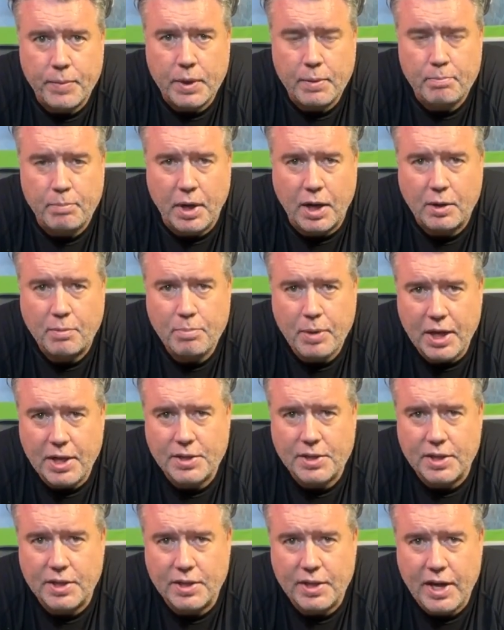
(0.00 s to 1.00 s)
bunk
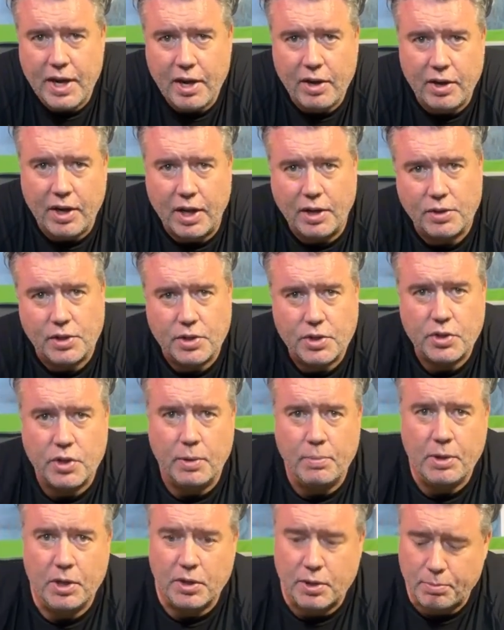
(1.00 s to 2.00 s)
beds in there, and I'll
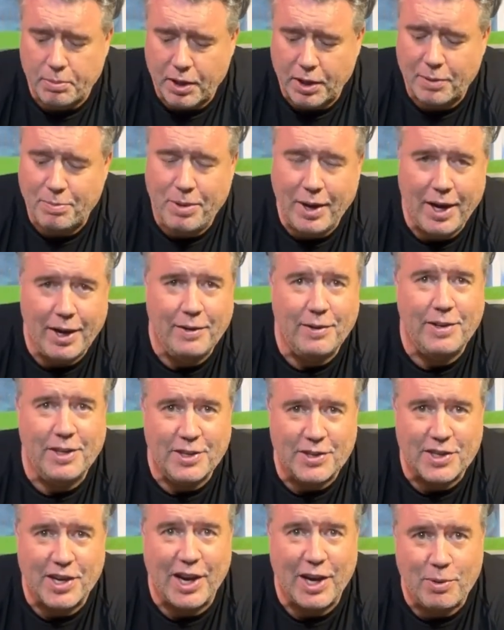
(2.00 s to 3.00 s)
distribute the bunk bed
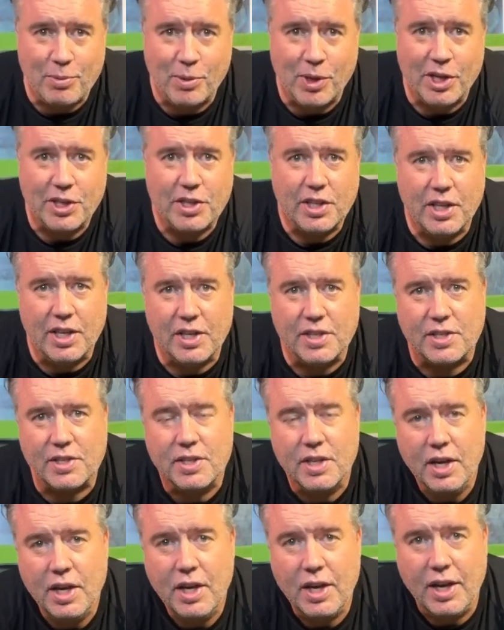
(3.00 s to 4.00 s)
design with this
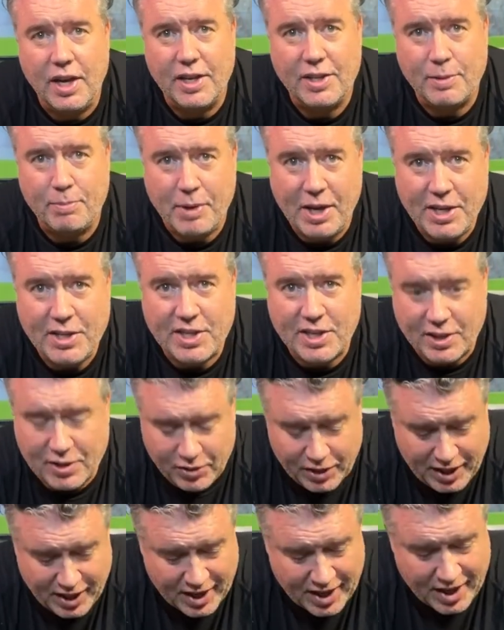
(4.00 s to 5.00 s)
to
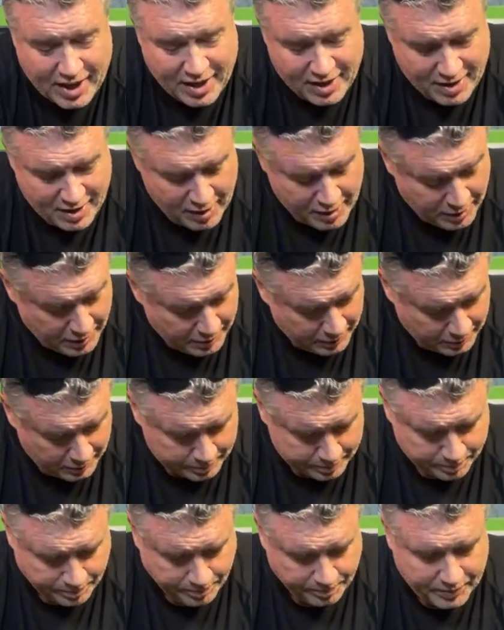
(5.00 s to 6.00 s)
basically
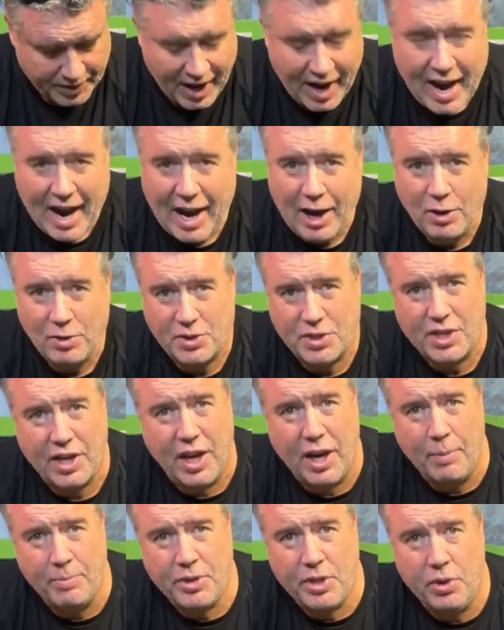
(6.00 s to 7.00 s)
house
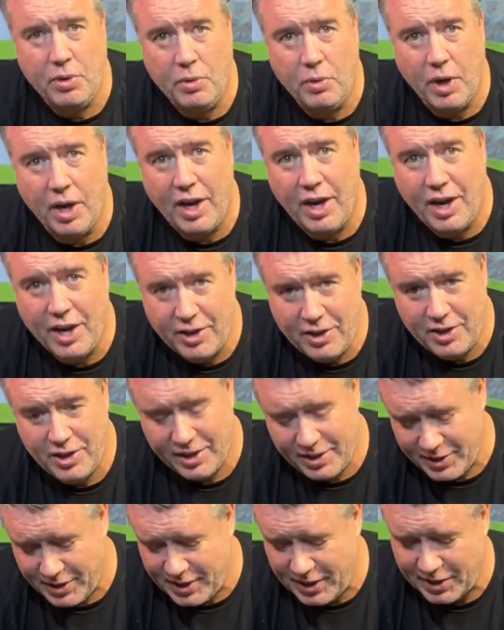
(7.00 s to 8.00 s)
up to
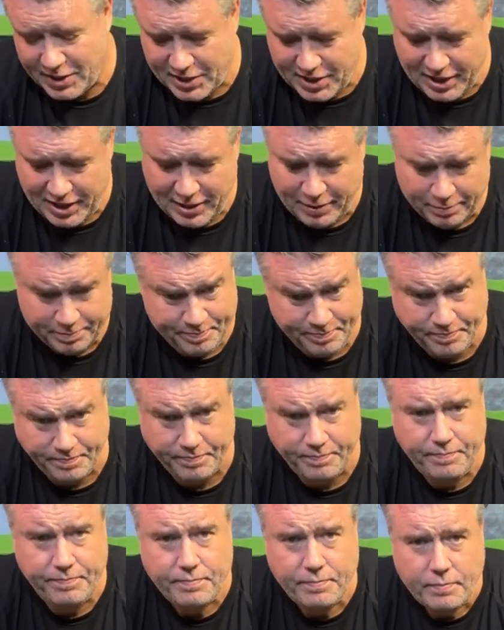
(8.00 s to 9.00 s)
160
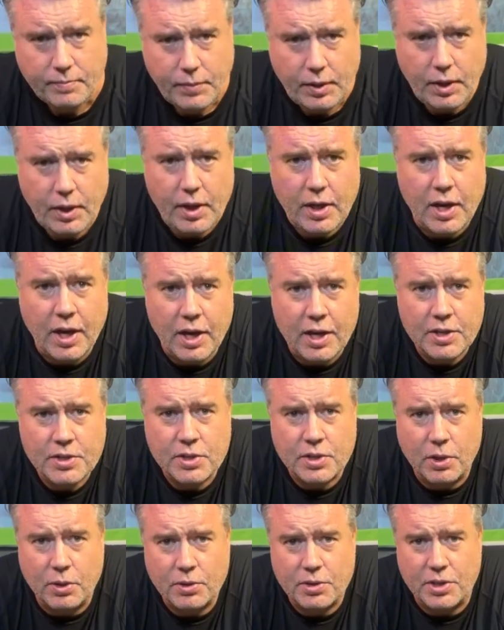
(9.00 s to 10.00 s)

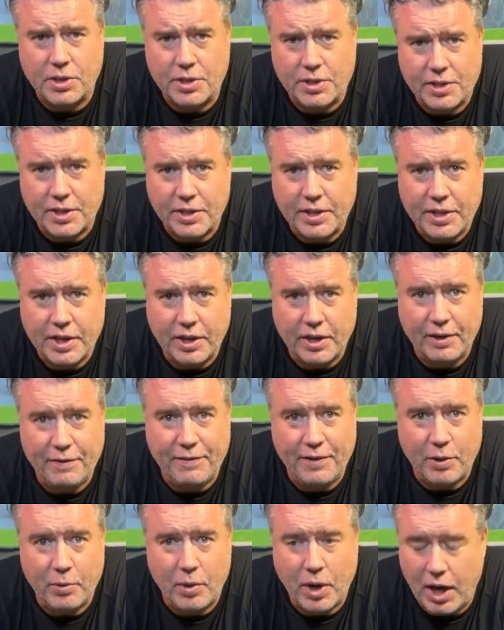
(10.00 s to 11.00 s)
soldiers in here if
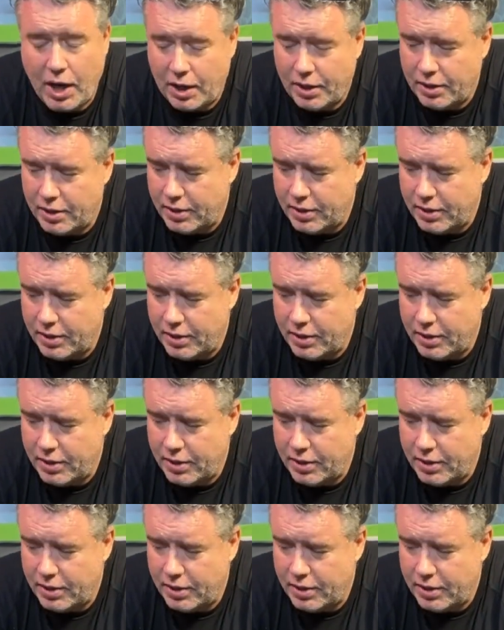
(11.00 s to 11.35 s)
you want.